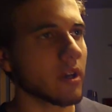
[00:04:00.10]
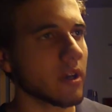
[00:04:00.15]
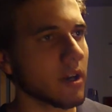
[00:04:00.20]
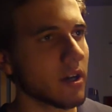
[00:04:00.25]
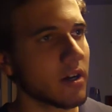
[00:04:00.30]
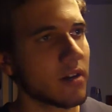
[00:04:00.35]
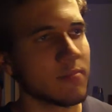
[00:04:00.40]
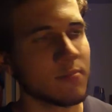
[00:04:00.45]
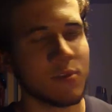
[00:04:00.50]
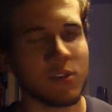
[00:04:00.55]

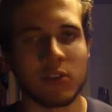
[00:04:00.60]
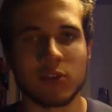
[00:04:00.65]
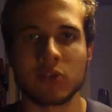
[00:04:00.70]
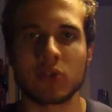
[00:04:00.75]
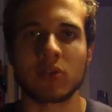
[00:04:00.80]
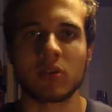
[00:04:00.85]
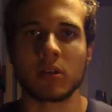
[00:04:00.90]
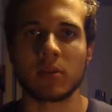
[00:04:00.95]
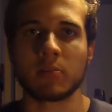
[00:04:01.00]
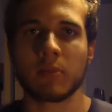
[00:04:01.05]
comes, you
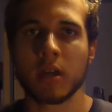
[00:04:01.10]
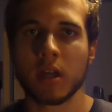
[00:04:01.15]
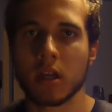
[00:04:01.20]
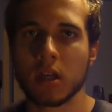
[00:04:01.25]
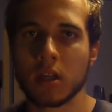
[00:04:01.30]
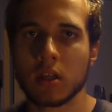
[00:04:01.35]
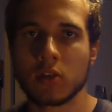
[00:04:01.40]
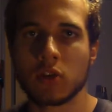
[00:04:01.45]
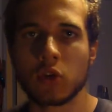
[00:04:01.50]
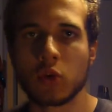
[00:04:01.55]
sleep
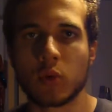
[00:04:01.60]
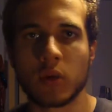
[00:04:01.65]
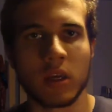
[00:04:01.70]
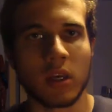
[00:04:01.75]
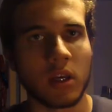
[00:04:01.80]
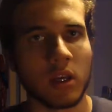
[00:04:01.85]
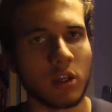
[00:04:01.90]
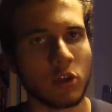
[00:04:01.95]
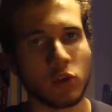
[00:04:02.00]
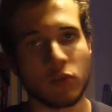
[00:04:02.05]
in, you
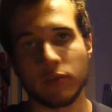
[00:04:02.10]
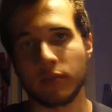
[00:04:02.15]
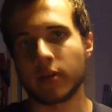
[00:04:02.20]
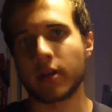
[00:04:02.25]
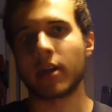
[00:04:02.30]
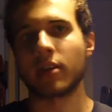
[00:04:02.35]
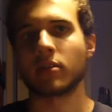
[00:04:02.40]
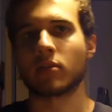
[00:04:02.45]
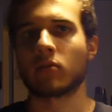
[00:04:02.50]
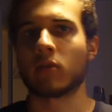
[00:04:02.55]
eat, you
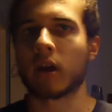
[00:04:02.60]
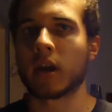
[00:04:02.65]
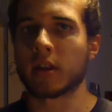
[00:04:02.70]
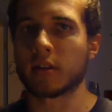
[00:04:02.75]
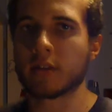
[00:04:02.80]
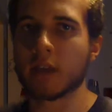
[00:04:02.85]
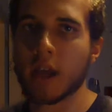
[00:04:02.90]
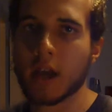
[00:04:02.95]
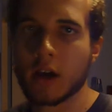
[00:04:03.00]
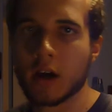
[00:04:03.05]
forget to write
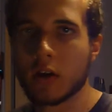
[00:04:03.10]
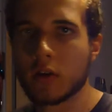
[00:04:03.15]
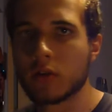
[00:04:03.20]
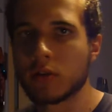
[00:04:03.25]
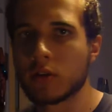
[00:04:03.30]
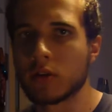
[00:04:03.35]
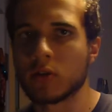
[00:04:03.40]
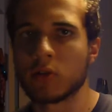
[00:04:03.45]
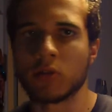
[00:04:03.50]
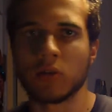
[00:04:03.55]
down,
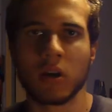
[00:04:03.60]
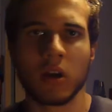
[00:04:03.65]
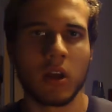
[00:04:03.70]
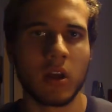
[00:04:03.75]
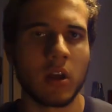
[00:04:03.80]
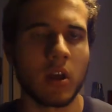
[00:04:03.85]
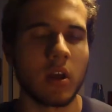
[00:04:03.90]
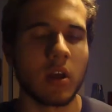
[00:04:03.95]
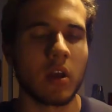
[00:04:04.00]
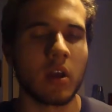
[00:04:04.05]
you.
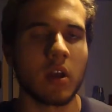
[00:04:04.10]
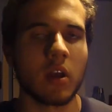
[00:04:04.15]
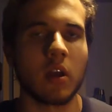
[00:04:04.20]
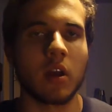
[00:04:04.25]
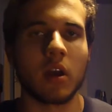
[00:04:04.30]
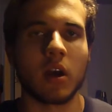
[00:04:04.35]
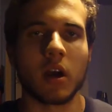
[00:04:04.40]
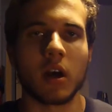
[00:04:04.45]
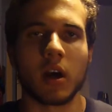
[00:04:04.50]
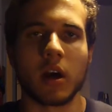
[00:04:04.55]

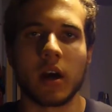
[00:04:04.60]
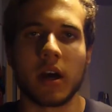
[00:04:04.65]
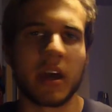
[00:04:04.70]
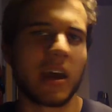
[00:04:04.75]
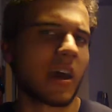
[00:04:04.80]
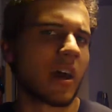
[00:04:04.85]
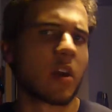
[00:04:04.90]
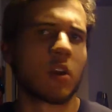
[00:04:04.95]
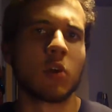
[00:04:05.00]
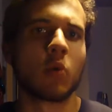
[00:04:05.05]
Uh,
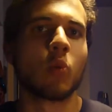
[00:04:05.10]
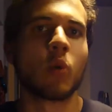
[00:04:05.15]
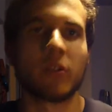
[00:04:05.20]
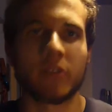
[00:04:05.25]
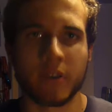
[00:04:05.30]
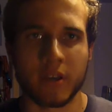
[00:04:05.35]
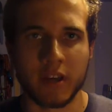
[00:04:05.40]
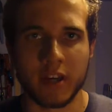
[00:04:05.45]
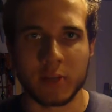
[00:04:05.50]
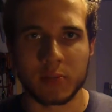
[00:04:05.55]
I, I don't know what
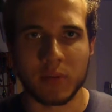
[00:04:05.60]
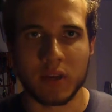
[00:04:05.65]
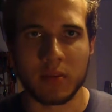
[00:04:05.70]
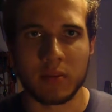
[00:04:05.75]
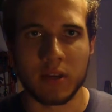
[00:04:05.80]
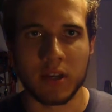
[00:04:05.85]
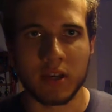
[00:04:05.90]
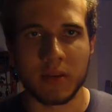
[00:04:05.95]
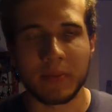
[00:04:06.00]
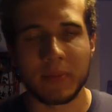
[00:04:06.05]
the case may
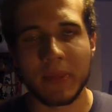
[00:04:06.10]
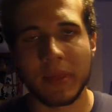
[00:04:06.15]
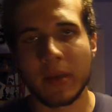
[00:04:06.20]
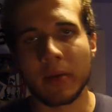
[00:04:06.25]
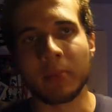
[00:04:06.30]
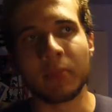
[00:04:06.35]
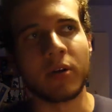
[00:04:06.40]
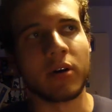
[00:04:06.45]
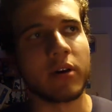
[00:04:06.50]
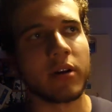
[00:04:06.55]
be,
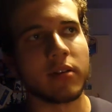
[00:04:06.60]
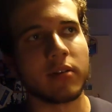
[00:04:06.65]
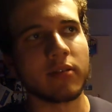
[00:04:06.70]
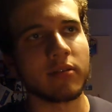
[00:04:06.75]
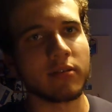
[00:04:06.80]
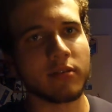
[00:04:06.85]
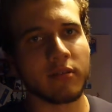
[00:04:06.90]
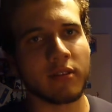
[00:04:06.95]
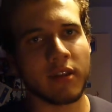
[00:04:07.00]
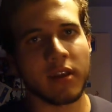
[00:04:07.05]
but
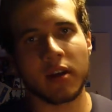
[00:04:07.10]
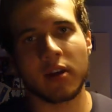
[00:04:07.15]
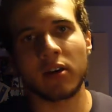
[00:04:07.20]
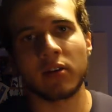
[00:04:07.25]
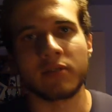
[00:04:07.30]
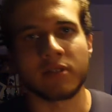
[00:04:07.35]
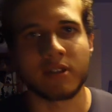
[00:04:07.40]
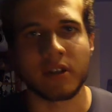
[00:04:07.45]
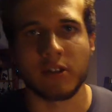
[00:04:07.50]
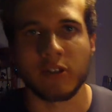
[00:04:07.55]
then all
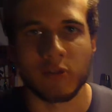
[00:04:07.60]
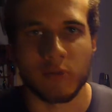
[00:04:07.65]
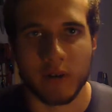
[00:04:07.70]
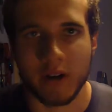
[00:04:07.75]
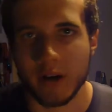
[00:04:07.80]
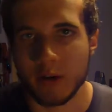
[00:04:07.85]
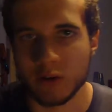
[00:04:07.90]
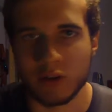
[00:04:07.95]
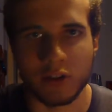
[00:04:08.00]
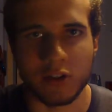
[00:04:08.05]
of a sudden, three
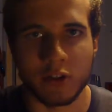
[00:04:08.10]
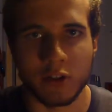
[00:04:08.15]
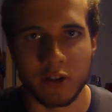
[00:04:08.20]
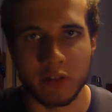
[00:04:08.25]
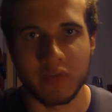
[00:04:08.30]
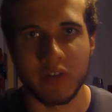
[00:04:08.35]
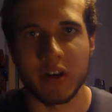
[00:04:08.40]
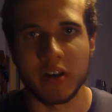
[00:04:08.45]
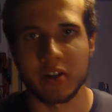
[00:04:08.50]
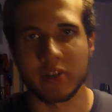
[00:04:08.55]
hours later, you're
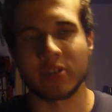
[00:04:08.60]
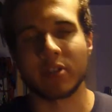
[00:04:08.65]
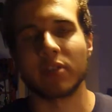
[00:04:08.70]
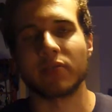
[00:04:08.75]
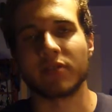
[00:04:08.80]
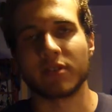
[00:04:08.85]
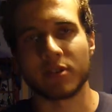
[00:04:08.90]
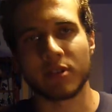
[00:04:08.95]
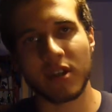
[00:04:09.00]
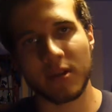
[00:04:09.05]
finding yourself
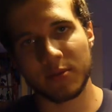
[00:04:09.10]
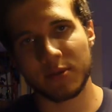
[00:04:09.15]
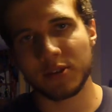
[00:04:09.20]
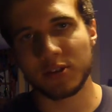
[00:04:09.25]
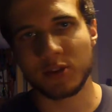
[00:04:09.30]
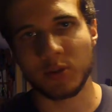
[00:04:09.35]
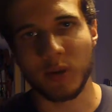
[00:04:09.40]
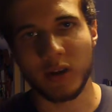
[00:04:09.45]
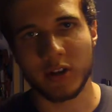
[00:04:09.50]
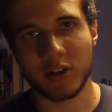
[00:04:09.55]
in the same
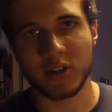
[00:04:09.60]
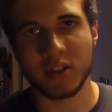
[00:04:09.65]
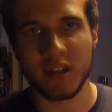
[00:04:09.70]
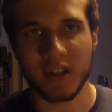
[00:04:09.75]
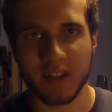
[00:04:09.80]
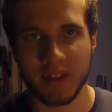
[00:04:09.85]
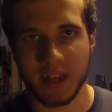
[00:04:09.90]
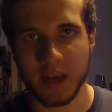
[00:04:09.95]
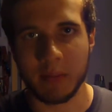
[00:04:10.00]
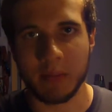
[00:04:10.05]
situation
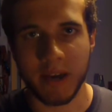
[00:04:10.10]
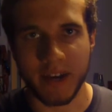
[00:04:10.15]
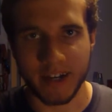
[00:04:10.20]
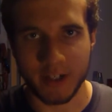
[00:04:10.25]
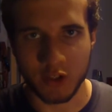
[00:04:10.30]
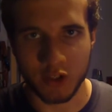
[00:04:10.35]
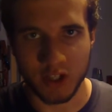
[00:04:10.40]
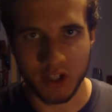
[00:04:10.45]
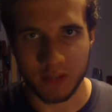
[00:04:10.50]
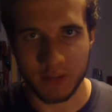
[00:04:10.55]
eating that bag of
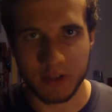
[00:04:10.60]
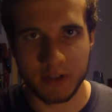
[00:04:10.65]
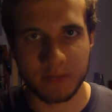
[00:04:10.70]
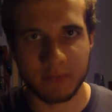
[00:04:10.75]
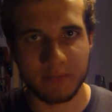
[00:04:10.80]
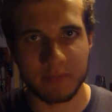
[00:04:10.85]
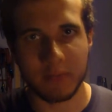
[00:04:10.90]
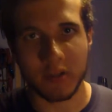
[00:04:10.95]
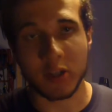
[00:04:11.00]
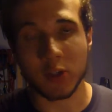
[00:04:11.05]
chips.
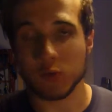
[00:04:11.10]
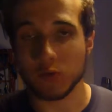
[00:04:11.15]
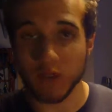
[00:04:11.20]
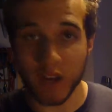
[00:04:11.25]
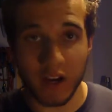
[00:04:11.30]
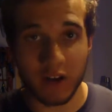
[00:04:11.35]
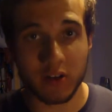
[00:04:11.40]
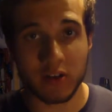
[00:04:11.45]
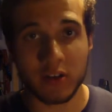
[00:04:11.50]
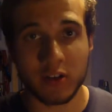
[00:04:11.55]
Because in
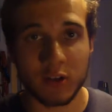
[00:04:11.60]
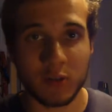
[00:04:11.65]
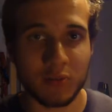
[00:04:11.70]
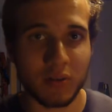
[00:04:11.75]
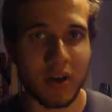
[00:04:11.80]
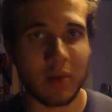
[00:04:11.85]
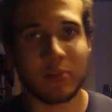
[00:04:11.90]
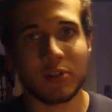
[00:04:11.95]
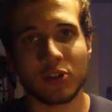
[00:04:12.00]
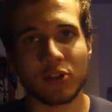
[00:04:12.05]
reality, you
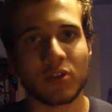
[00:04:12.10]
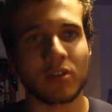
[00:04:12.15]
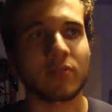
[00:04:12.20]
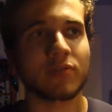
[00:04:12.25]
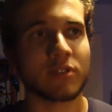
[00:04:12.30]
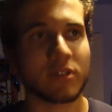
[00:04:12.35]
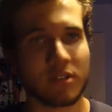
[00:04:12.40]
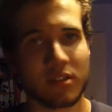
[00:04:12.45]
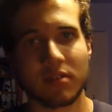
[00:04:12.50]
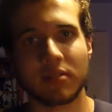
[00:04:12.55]
probably should have
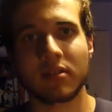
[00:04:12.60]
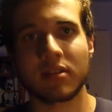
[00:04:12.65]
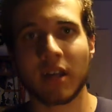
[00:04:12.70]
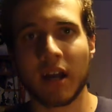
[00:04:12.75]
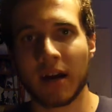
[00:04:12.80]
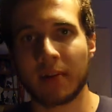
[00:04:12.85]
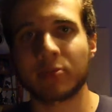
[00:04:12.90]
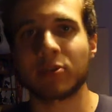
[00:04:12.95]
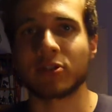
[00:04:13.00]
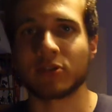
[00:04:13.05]

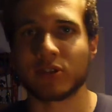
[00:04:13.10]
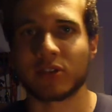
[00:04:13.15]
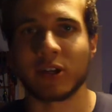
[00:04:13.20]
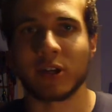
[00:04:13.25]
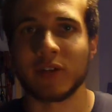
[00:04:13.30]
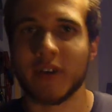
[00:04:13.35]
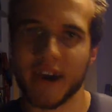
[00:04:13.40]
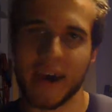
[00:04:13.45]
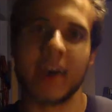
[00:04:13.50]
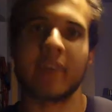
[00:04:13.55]
stopped
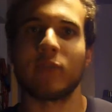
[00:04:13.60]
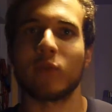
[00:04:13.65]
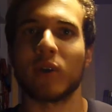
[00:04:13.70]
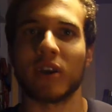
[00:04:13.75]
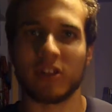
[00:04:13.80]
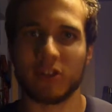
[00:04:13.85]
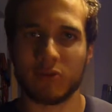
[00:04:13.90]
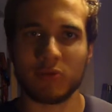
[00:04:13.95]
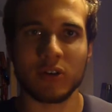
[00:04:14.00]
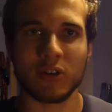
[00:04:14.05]
yourself halfway
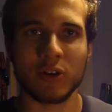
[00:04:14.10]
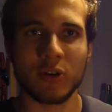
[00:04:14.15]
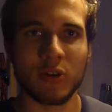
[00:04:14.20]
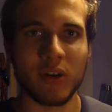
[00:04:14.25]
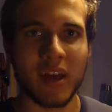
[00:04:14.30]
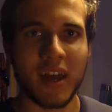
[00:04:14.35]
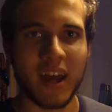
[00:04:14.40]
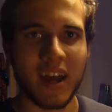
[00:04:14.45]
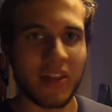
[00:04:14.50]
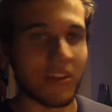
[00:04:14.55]
through
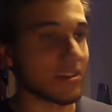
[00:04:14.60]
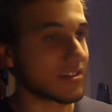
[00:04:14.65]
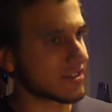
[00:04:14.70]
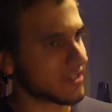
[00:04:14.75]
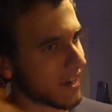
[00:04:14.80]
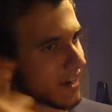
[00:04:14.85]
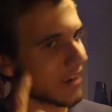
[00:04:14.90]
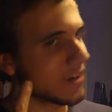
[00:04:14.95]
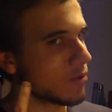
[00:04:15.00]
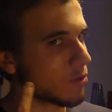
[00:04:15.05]
the
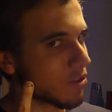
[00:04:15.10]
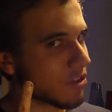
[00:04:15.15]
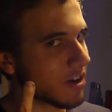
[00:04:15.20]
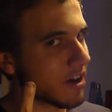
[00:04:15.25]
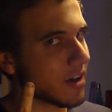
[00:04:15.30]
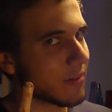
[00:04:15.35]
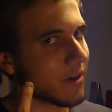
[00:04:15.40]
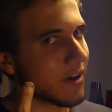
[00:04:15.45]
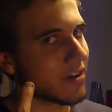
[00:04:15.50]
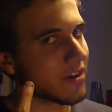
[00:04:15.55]
second you
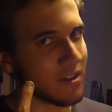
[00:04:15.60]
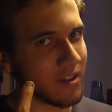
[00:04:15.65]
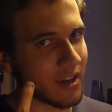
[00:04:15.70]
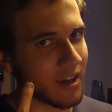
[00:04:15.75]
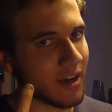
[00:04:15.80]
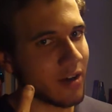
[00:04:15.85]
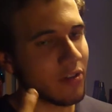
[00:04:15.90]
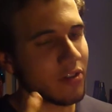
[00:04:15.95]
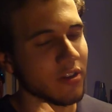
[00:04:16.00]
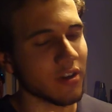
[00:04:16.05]
thought about eating
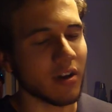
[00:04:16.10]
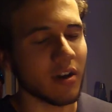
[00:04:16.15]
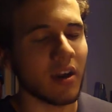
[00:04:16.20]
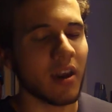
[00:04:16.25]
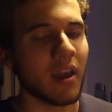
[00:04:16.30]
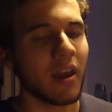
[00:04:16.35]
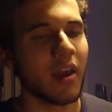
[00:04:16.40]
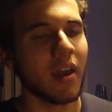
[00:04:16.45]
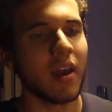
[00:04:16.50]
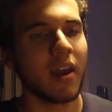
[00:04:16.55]
healthier
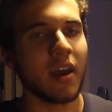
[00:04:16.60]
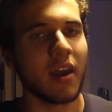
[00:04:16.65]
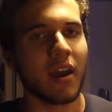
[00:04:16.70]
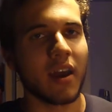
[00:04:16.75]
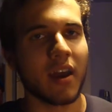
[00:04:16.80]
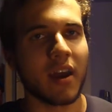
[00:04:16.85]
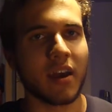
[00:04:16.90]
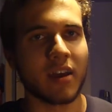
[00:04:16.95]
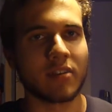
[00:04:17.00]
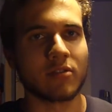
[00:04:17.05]

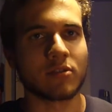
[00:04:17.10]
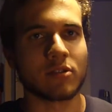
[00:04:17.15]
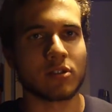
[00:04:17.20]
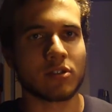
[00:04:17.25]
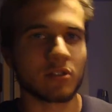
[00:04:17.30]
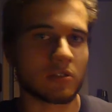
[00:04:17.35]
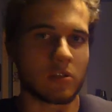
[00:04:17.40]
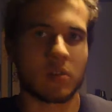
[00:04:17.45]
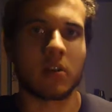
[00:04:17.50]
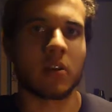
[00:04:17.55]
and just
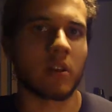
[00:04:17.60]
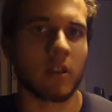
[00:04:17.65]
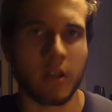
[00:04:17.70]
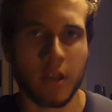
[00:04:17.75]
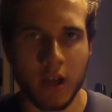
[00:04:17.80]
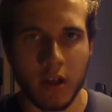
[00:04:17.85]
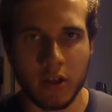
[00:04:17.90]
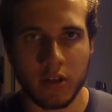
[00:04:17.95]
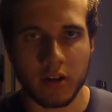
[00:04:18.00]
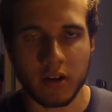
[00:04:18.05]
started eating
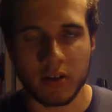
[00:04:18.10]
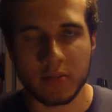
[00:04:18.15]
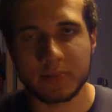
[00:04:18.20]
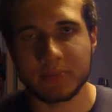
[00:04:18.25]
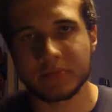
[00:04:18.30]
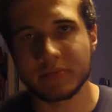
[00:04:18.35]
healthier.